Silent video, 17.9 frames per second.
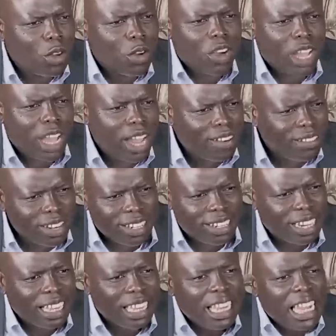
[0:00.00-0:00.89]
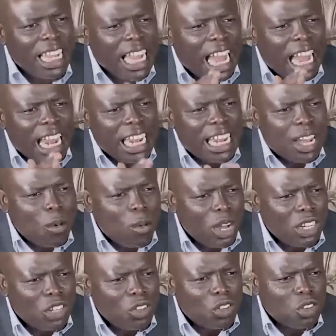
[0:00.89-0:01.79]
your character. And I
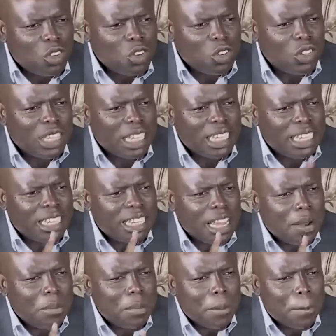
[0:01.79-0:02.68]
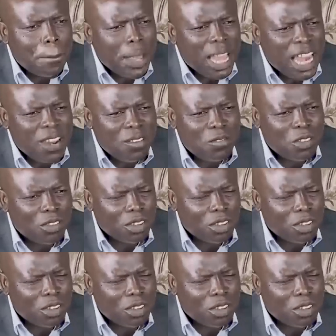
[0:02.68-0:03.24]
want you to know that it can be painful